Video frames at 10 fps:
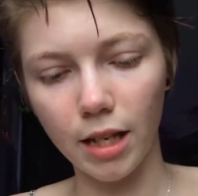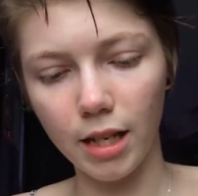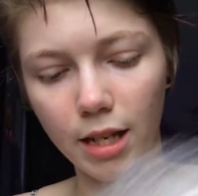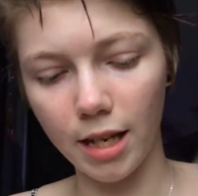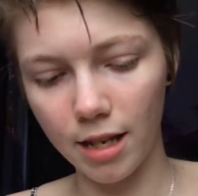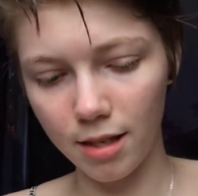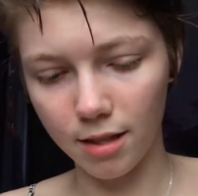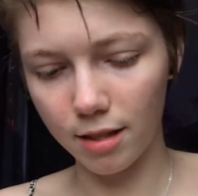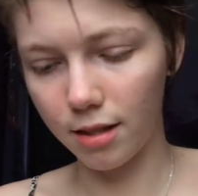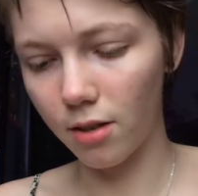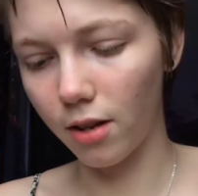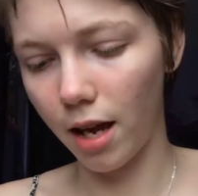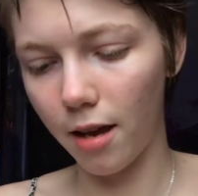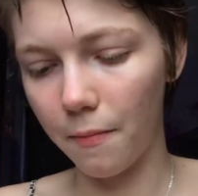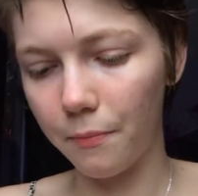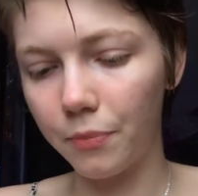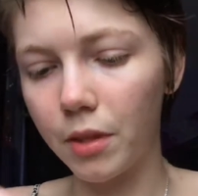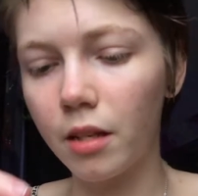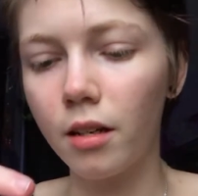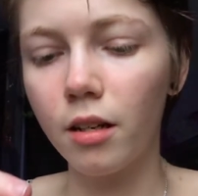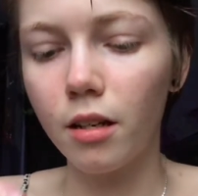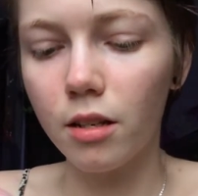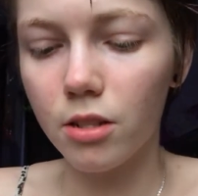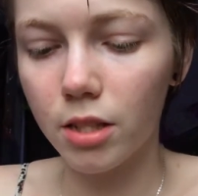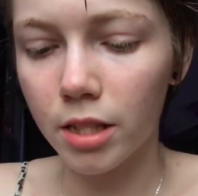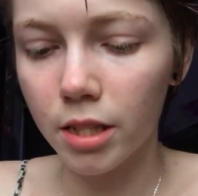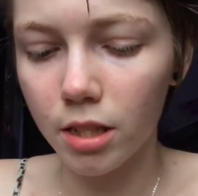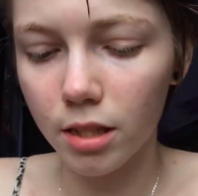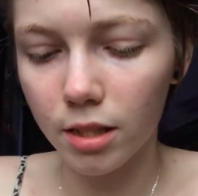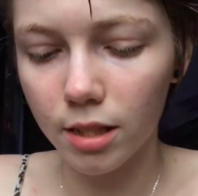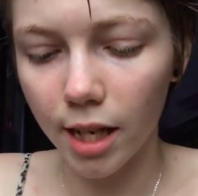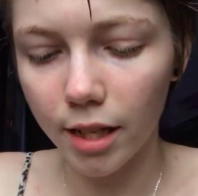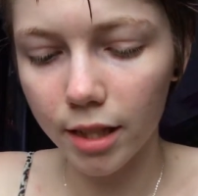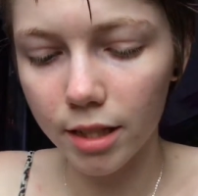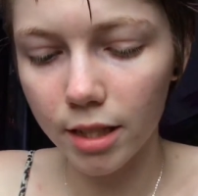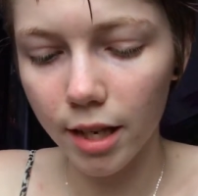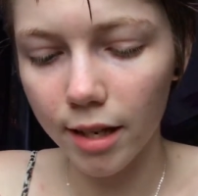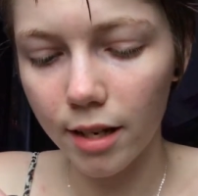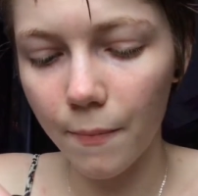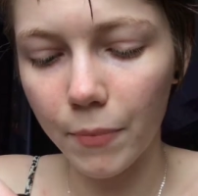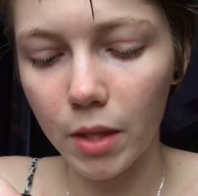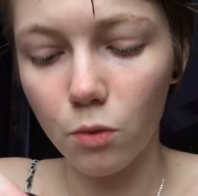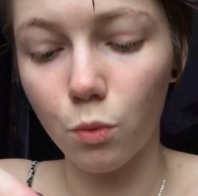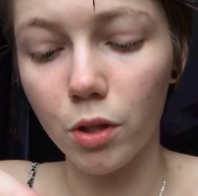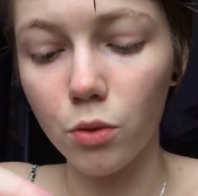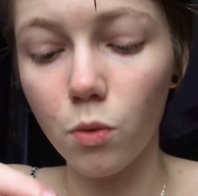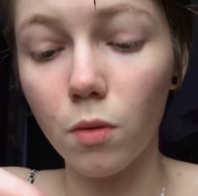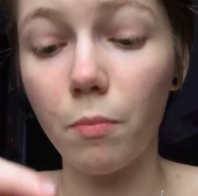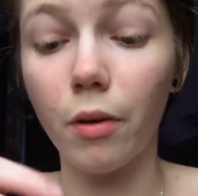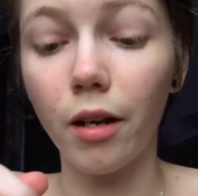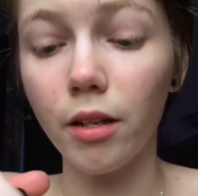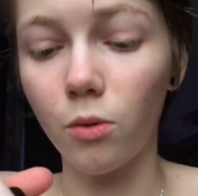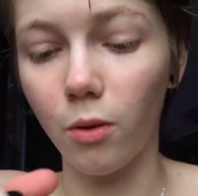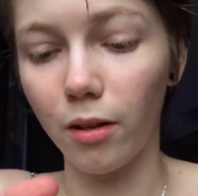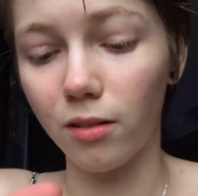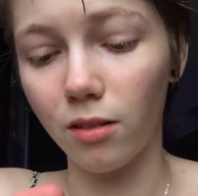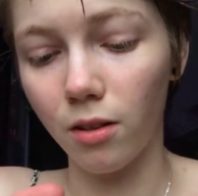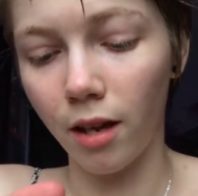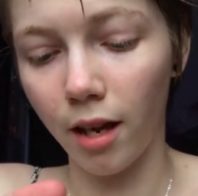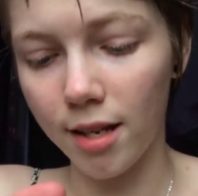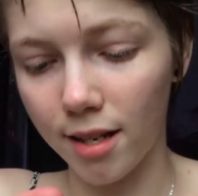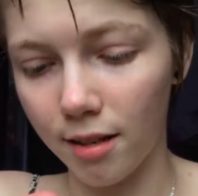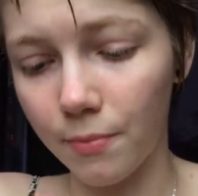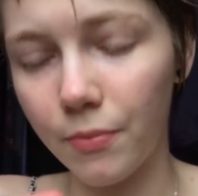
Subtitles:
It is. Okay. So this is Psychic Sight Ritual Body Oil. Okay.